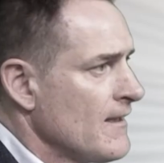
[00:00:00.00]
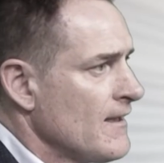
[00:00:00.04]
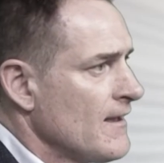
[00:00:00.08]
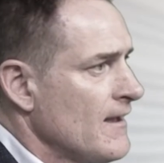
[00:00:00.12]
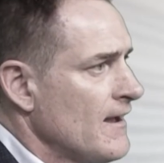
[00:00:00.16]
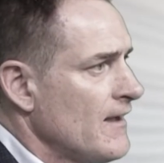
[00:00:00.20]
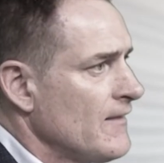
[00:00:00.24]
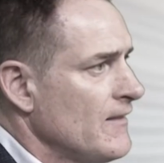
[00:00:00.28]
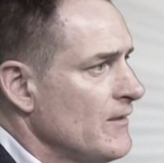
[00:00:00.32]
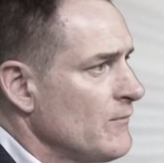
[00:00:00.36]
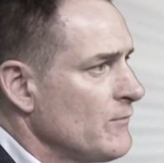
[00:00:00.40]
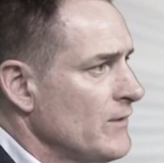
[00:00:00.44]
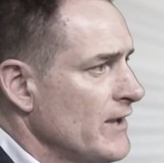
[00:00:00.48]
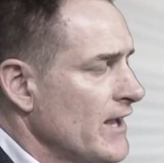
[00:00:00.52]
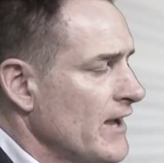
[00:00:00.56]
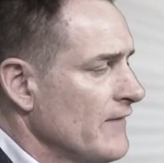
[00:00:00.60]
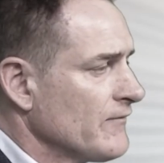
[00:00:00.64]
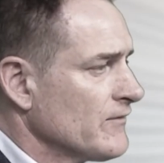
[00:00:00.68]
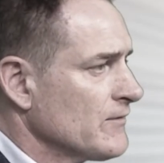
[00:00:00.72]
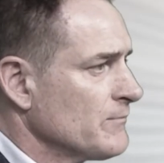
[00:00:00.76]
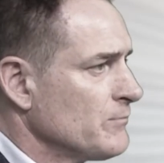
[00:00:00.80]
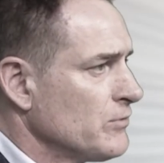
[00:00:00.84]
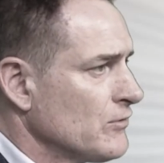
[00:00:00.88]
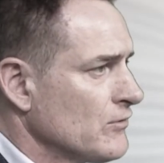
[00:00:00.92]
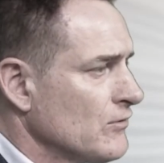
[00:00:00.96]
And then we have to
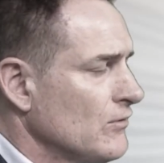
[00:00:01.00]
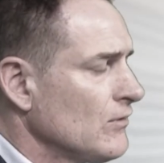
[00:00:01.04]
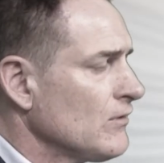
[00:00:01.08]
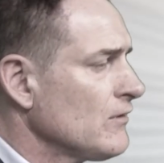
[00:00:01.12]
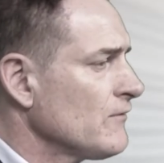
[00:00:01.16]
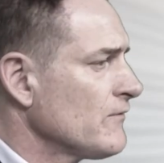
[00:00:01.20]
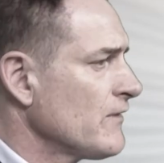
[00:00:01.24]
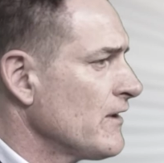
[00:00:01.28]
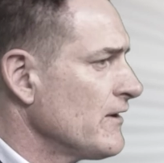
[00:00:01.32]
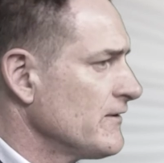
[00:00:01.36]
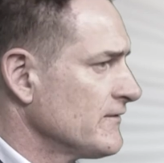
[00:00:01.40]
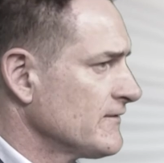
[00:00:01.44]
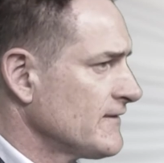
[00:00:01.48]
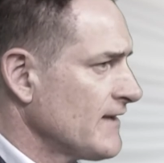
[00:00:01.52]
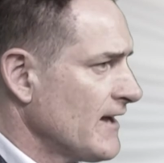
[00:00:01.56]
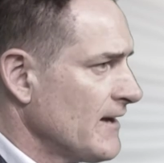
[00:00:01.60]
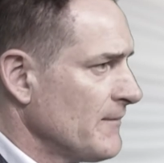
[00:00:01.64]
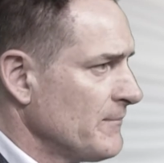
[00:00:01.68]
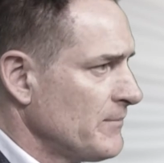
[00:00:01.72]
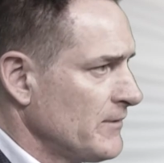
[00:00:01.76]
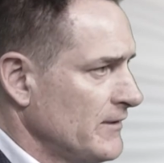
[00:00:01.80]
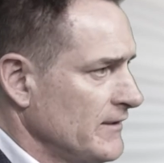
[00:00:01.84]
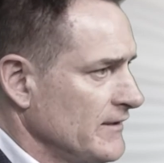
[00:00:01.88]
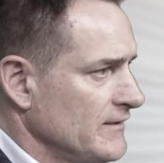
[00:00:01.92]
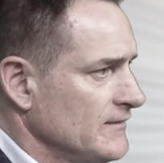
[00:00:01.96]
put all of those
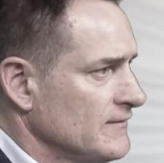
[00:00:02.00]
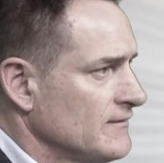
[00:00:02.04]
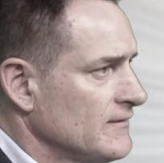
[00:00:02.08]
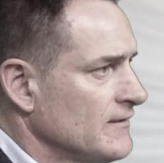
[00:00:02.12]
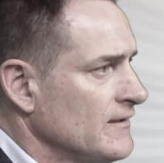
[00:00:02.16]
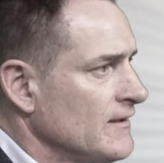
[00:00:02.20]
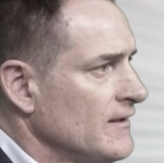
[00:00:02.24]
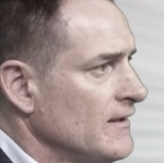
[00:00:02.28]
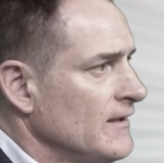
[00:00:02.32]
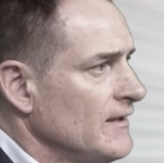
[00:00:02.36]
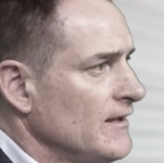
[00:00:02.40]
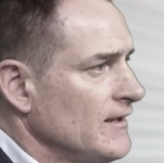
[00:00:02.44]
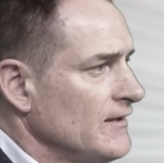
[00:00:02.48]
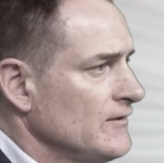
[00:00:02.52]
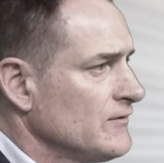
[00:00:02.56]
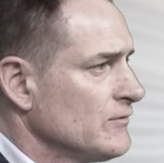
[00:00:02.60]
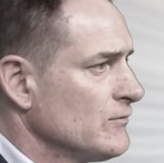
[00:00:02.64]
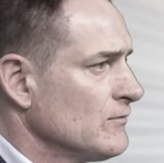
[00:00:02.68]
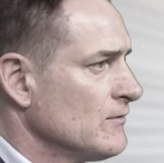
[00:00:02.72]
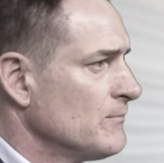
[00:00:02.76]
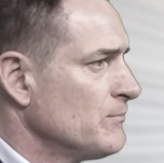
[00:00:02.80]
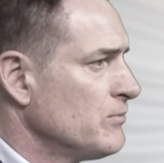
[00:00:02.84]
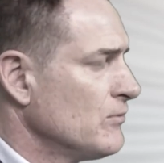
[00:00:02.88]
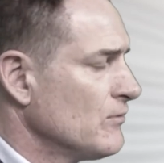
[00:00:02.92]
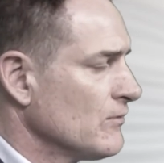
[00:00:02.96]
companies into a
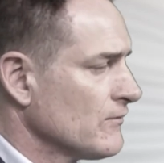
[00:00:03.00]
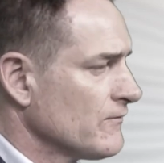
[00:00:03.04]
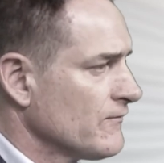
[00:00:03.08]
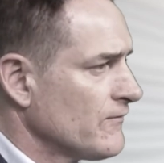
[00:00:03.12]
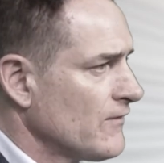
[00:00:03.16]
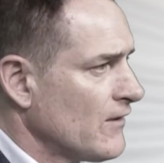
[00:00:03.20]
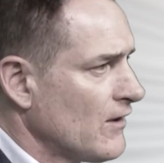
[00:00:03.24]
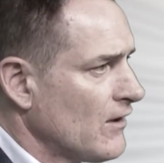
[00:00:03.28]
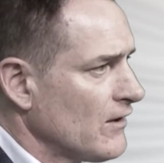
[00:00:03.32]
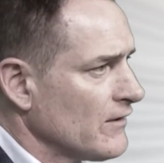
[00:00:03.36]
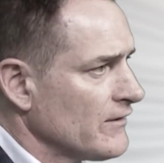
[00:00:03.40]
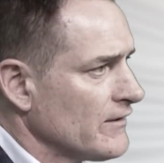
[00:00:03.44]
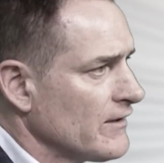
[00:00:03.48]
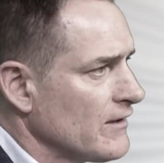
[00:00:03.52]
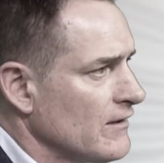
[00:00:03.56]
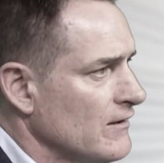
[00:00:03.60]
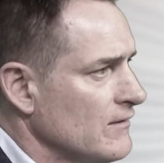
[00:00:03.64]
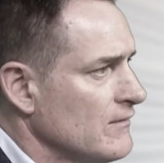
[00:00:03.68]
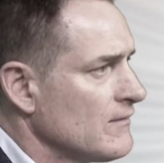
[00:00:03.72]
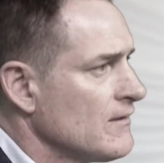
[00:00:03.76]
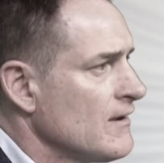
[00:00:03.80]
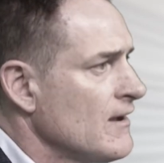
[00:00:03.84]
portfolio.